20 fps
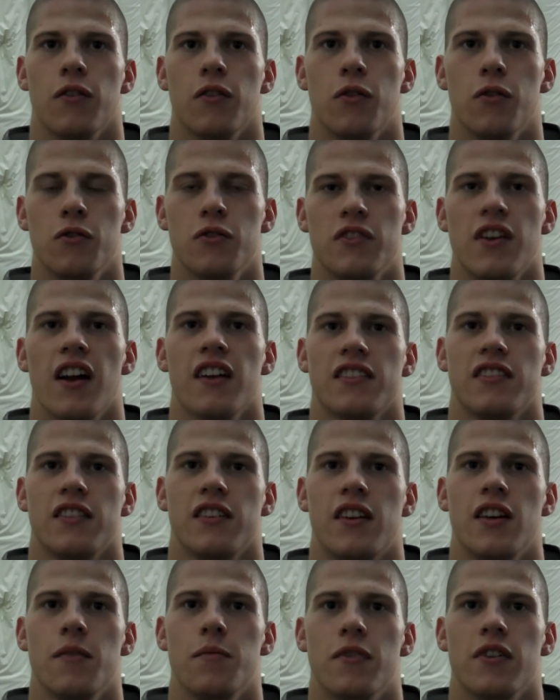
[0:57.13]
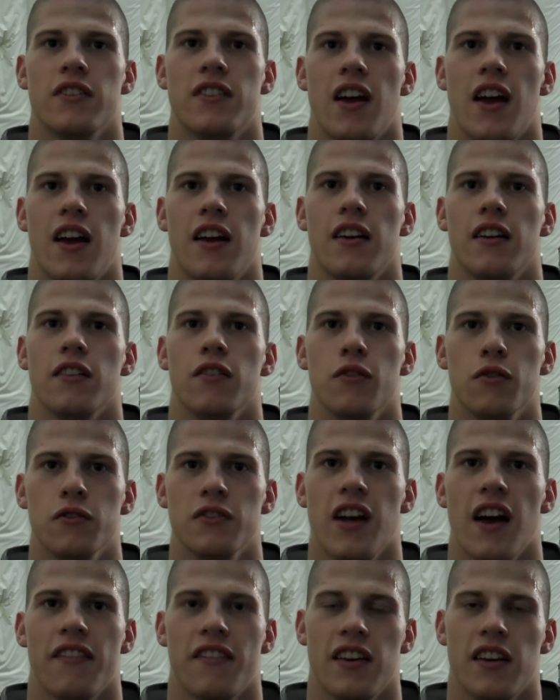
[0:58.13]
who's got to keep contained and
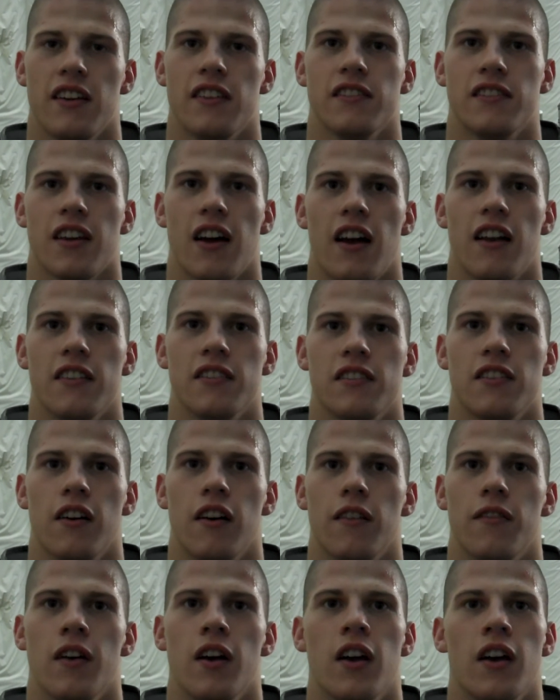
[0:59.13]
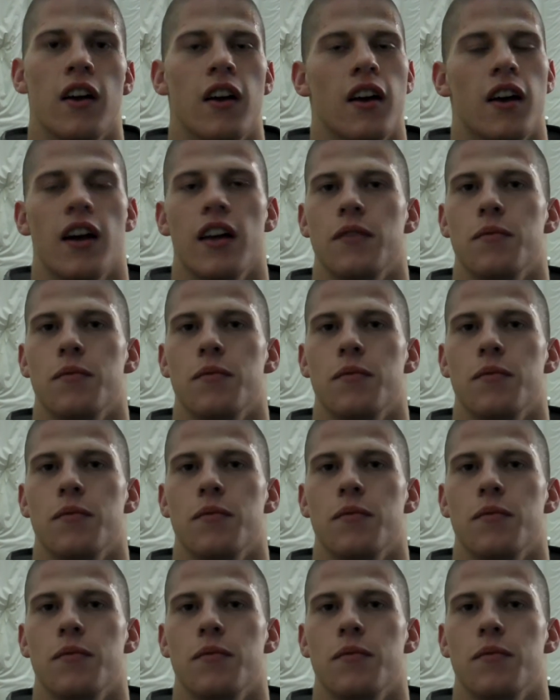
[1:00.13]
who's got the inside and stuff.